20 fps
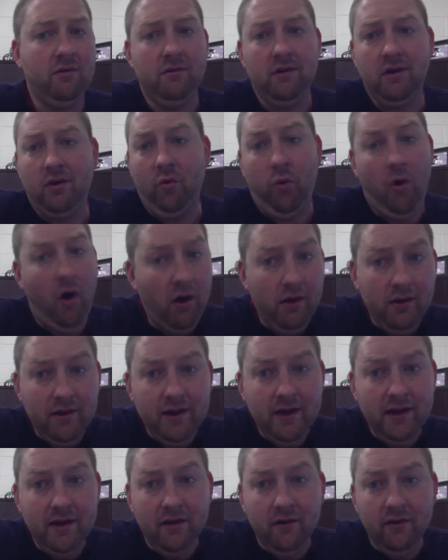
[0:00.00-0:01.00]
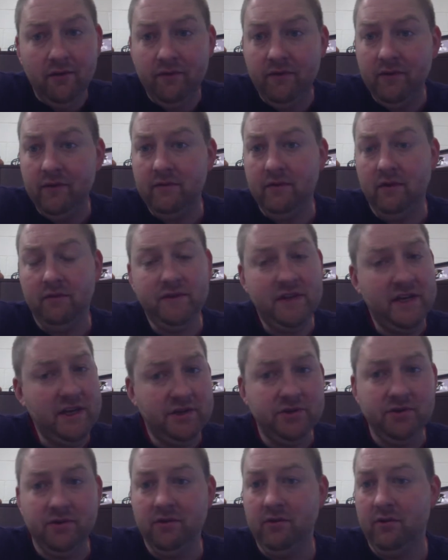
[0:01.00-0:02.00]
the quality of
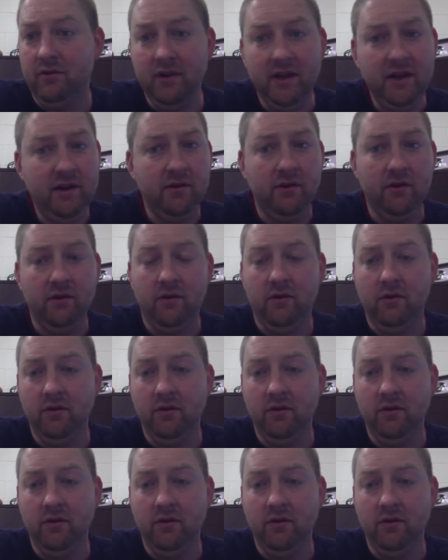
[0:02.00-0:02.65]
teacher or leader